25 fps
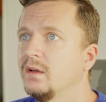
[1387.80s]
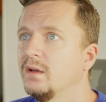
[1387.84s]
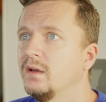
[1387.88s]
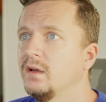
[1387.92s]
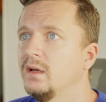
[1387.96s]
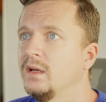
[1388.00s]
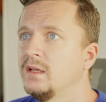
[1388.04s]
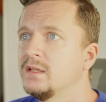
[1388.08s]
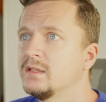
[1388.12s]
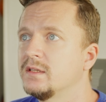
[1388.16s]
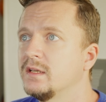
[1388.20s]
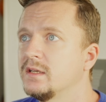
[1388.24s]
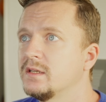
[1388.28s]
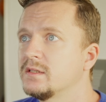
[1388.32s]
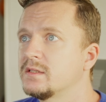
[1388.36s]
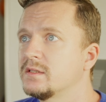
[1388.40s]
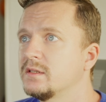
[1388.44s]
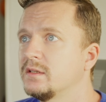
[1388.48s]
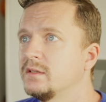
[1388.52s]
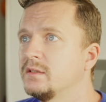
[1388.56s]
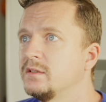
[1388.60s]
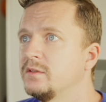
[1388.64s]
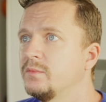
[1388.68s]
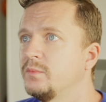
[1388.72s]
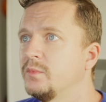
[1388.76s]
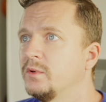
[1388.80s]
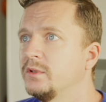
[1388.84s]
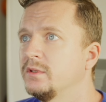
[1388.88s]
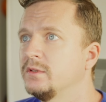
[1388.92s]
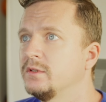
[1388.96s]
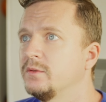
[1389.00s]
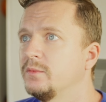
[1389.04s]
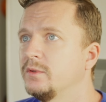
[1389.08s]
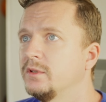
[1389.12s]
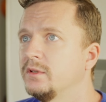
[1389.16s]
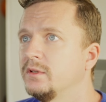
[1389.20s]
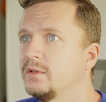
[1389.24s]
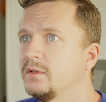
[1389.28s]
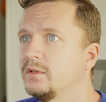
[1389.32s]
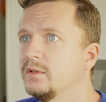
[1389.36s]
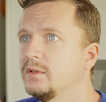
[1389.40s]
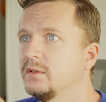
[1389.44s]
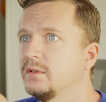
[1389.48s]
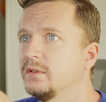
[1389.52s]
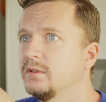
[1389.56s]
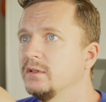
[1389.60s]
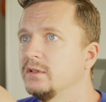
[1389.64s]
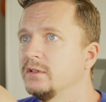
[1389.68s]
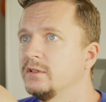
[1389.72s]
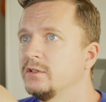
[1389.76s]
And there's in the
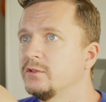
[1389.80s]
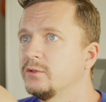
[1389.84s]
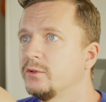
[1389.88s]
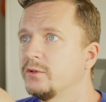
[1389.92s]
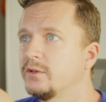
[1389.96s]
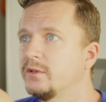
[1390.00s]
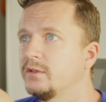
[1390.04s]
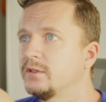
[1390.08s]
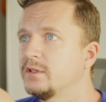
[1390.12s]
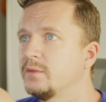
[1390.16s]
editorial